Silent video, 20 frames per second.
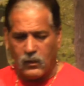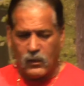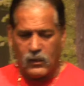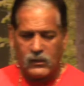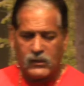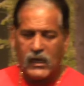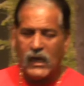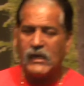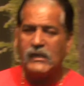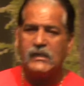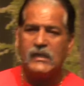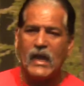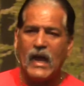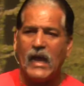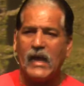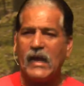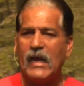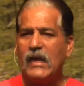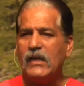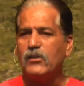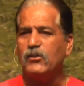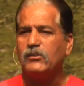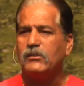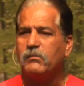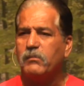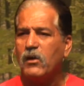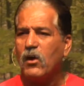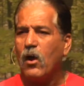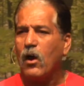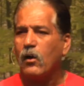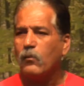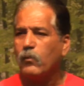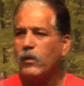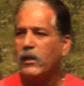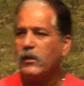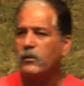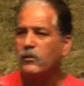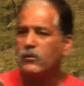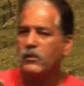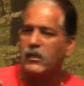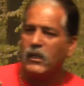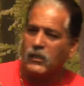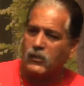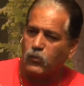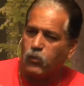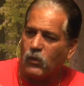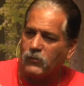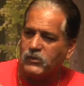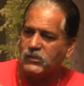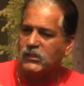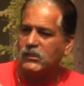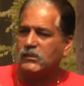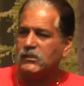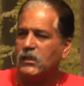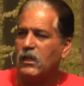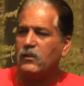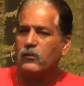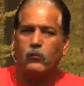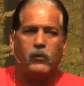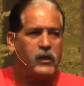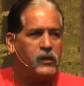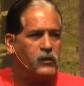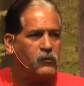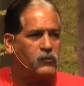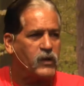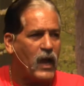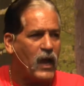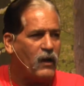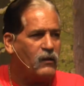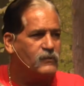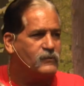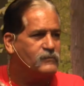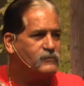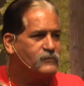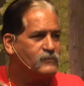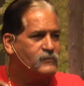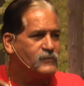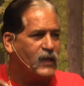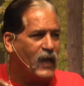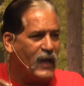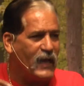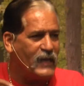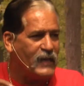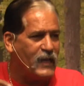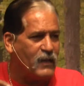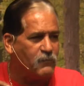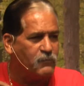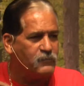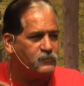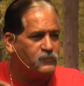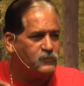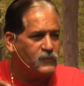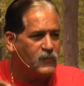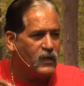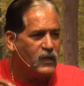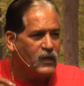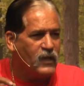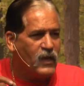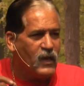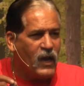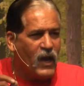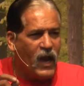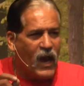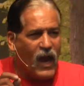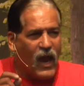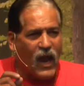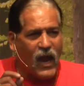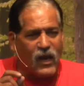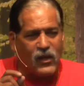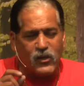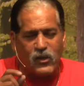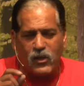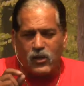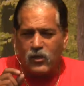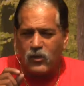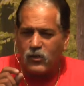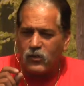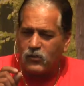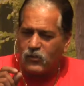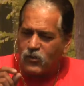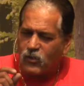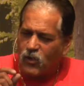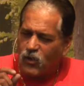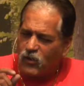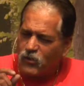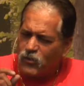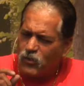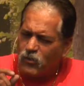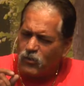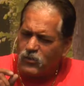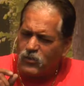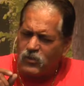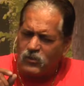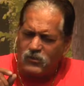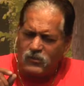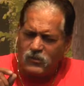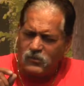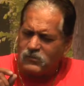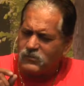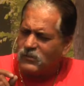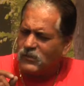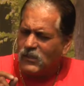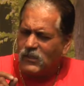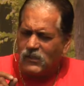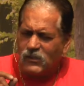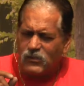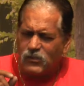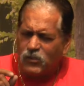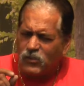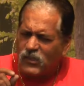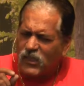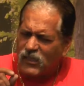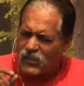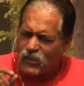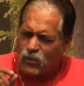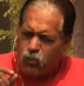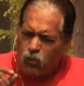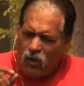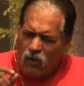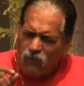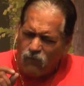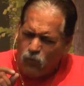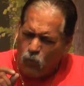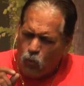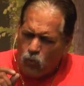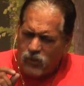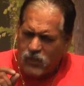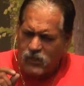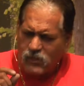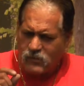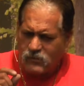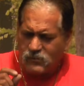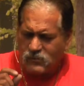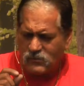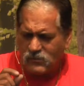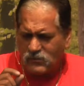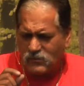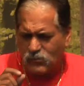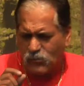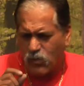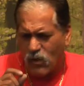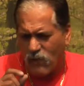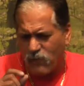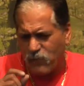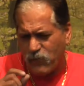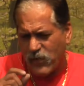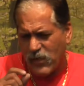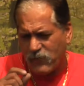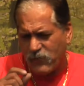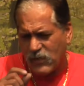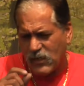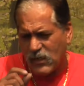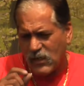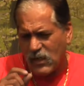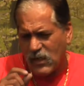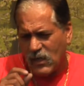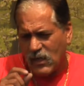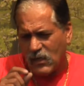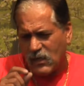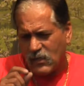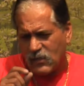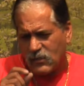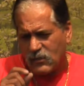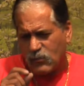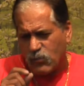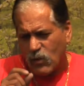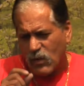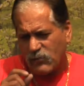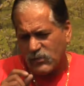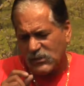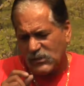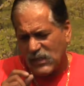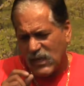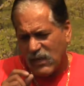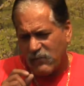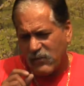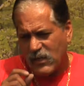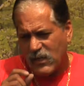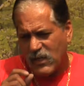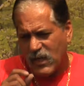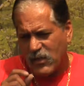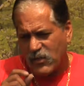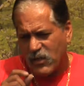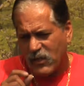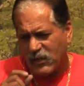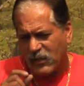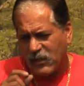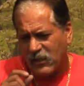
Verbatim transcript: KDIA used to be a hard radio to get 1260 on the radio dial, AM. And you'd, go, you'd, you'd, you'd get 1240, 1250, 1270, and you're